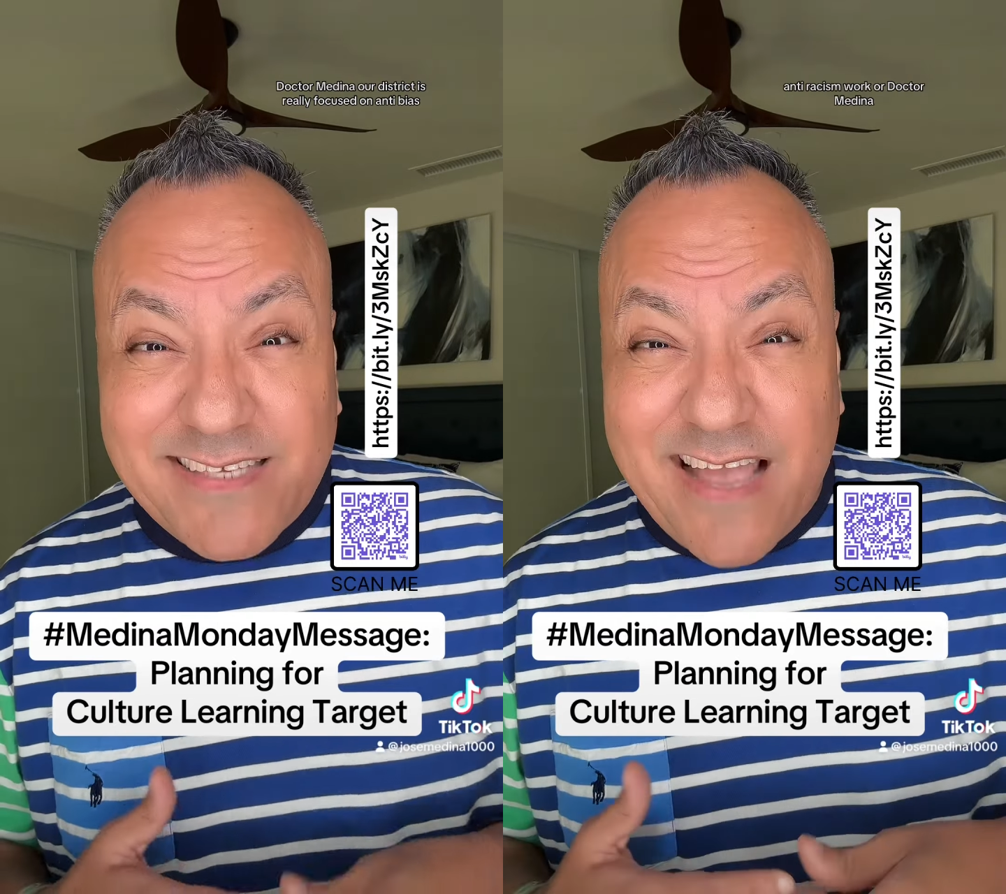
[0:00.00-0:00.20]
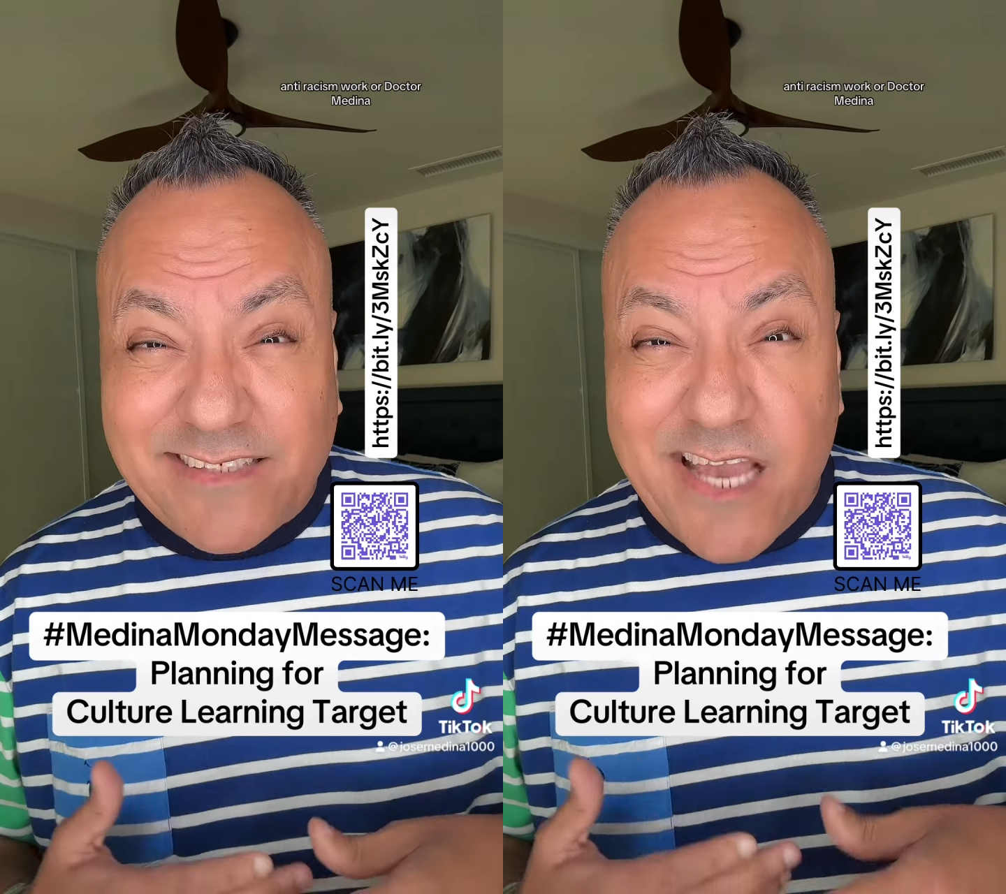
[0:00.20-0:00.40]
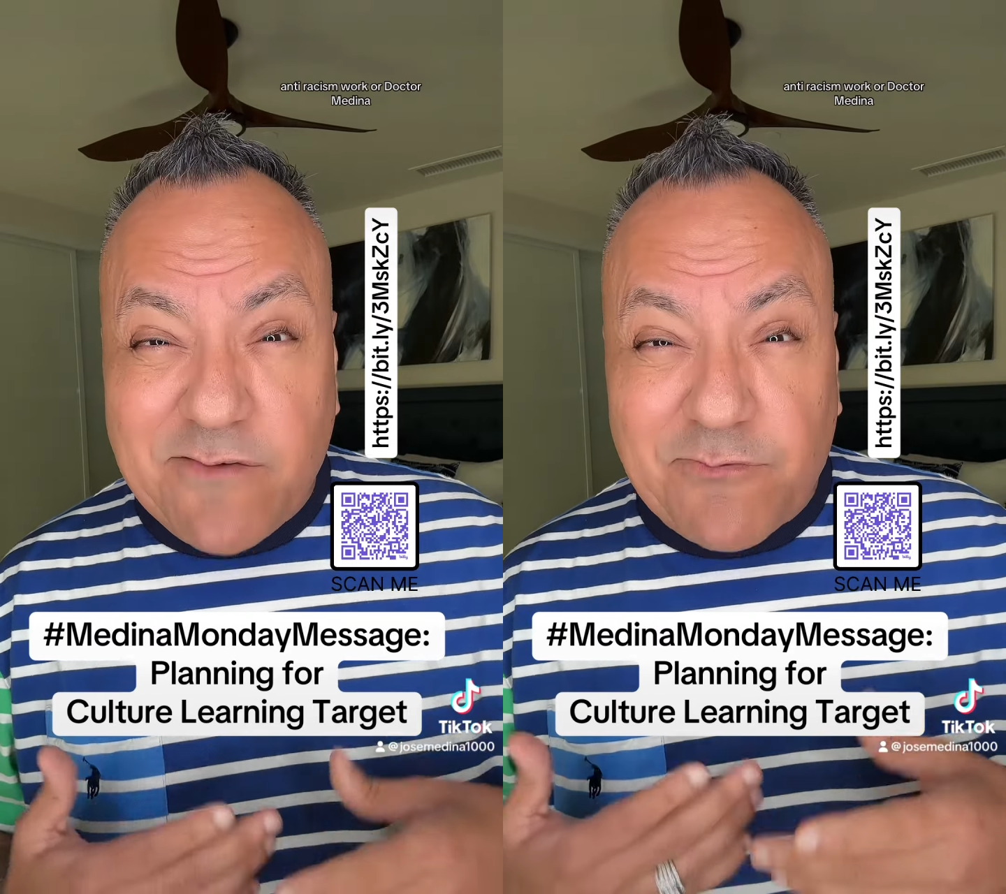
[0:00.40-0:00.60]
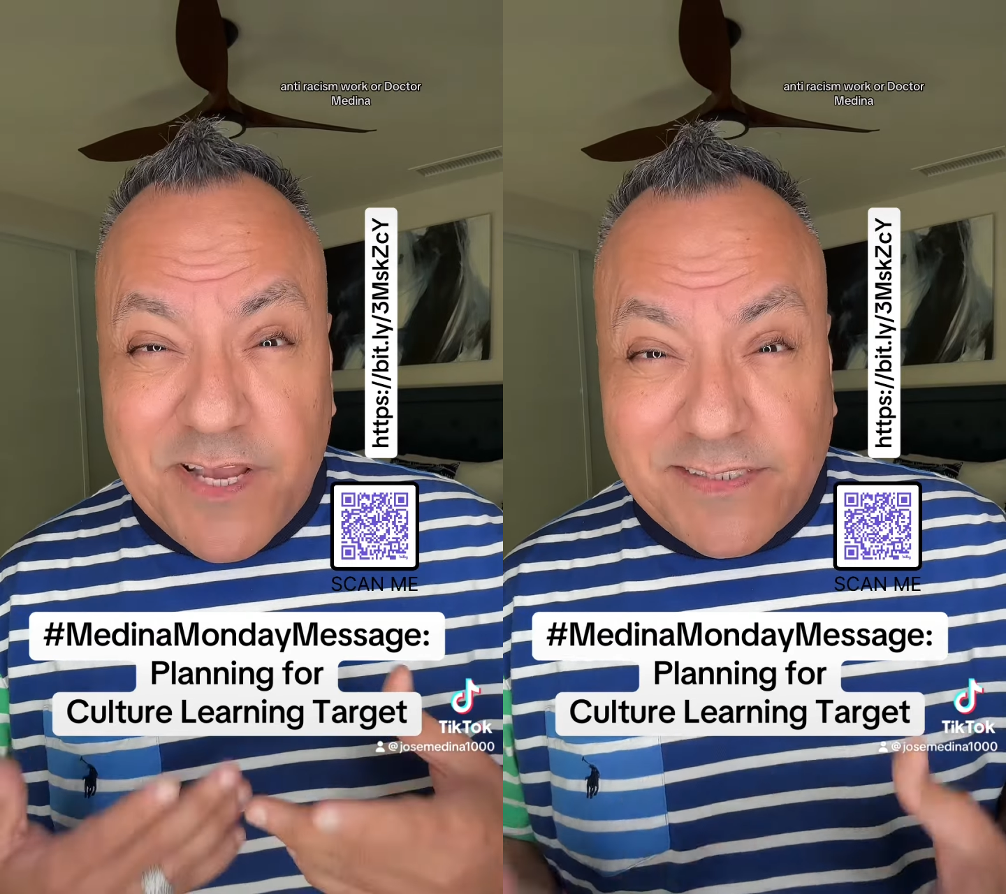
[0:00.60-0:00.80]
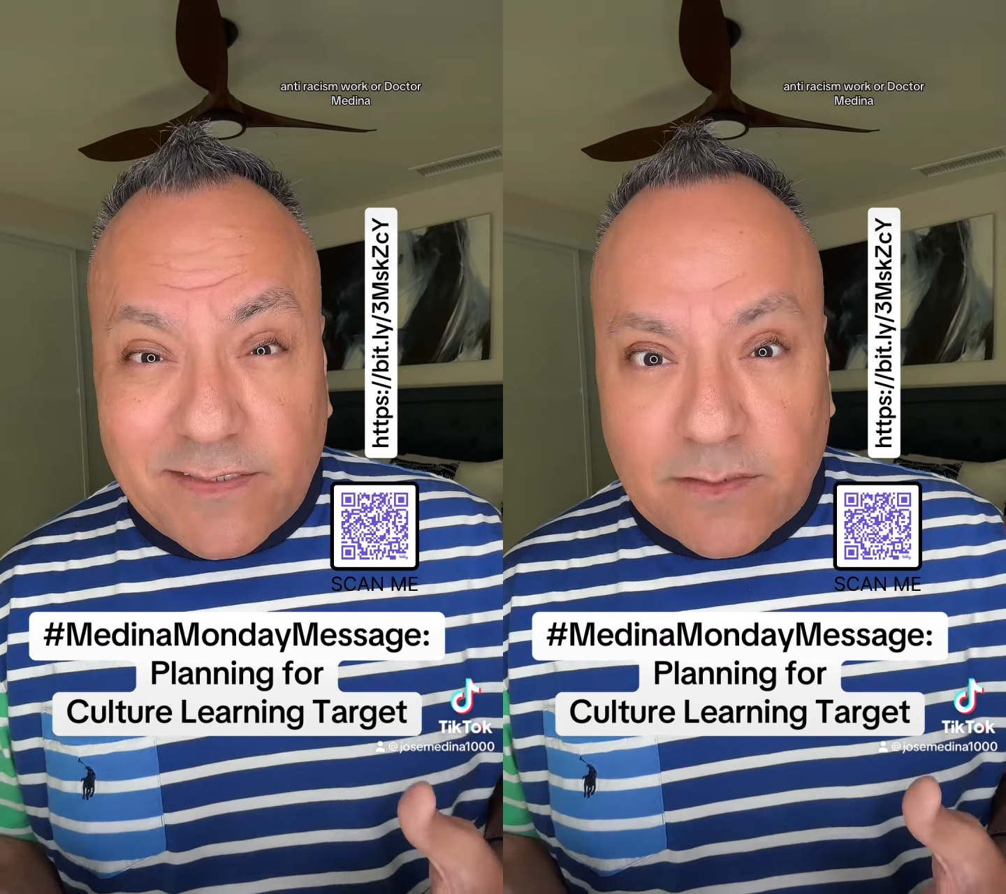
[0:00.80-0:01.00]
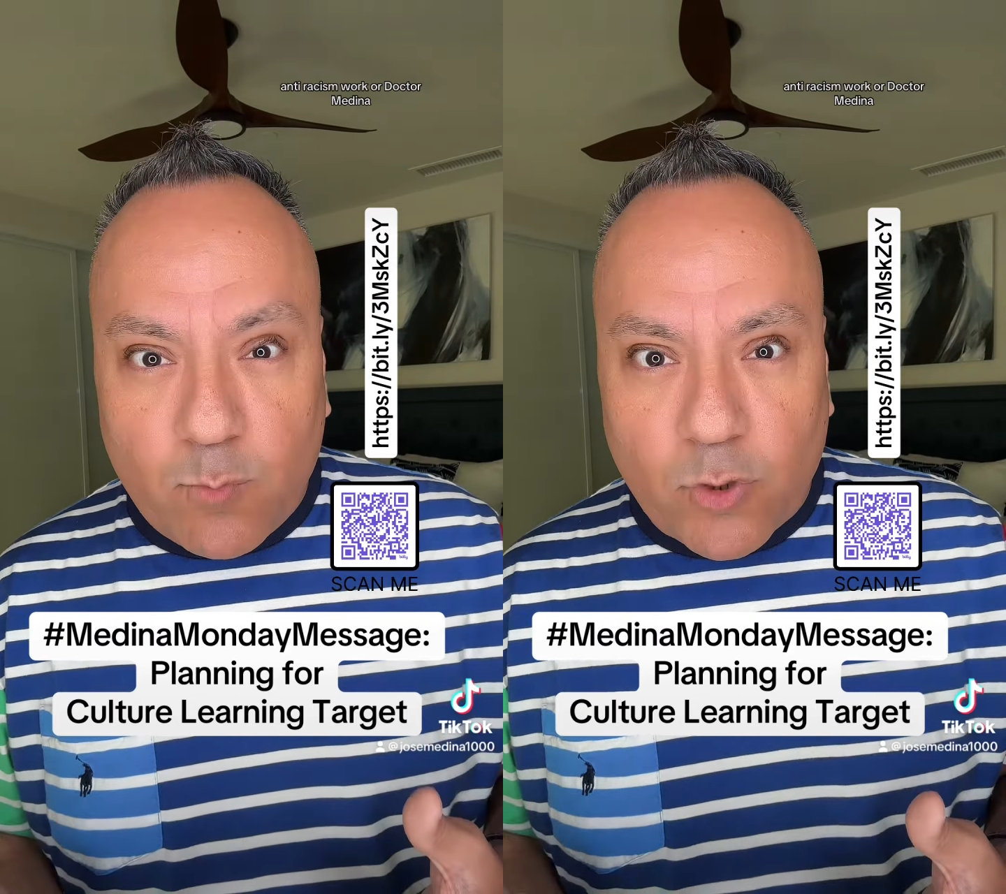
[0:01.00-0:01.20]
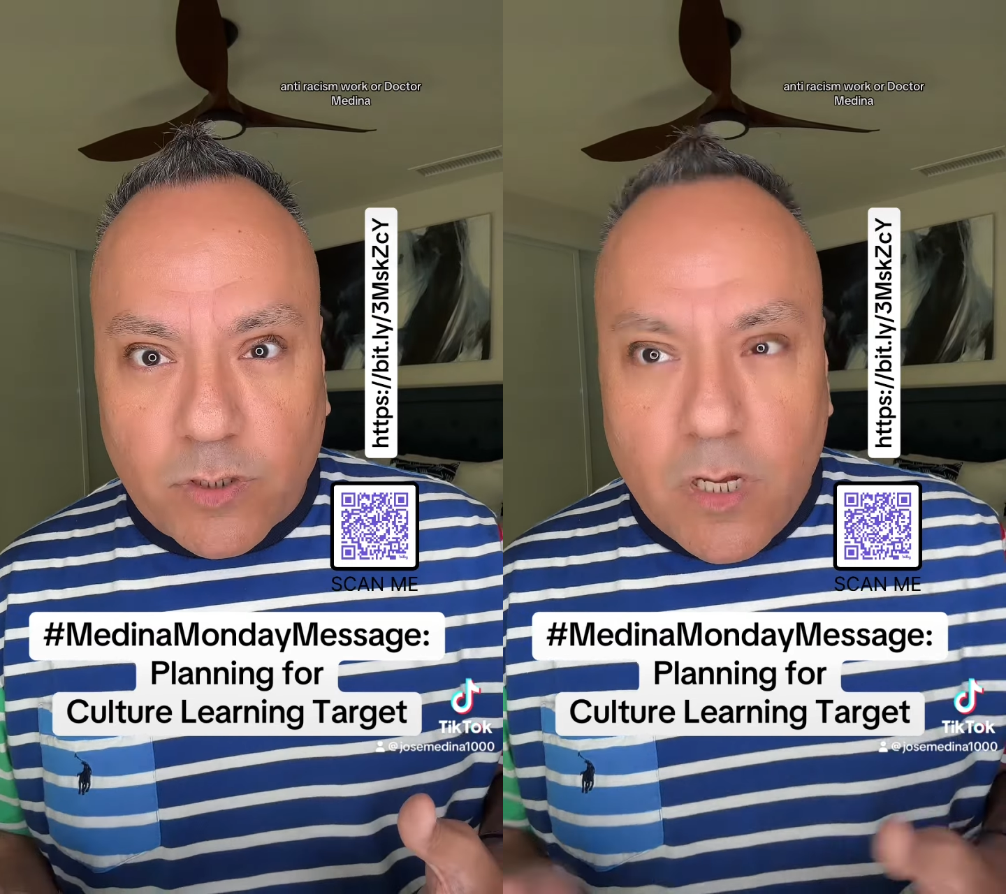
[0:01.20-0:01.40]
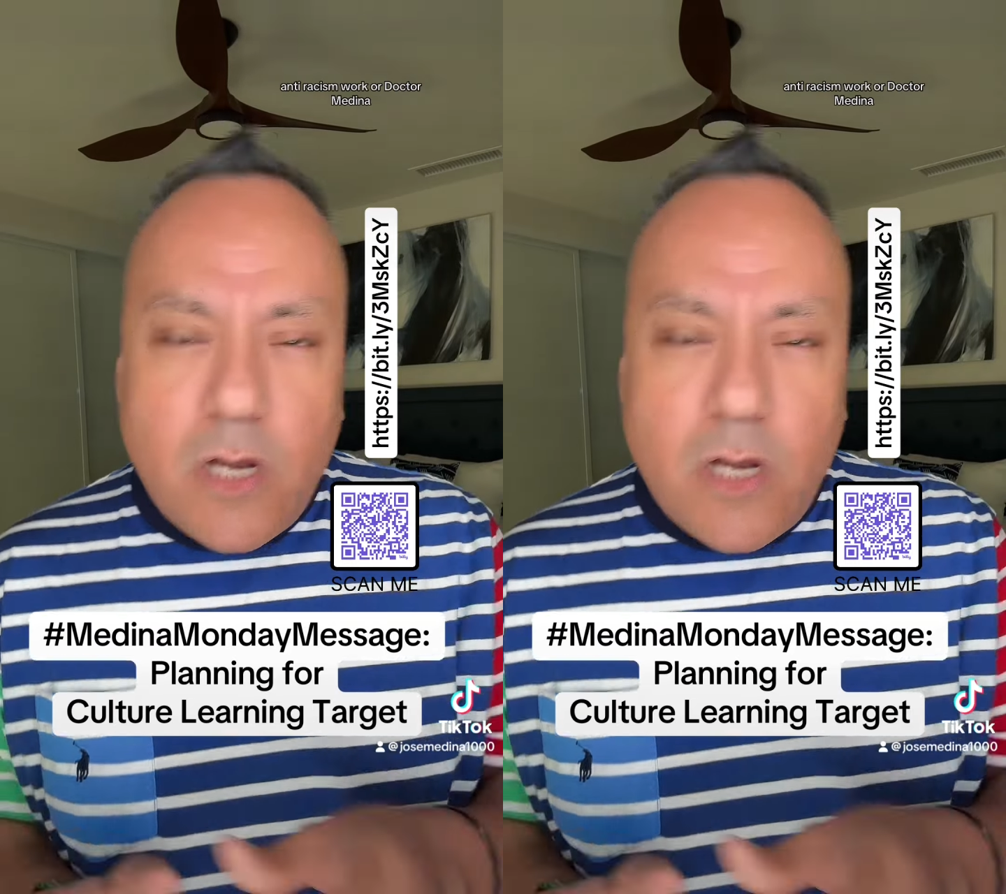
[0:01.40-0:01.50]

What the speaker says: anti-racism work.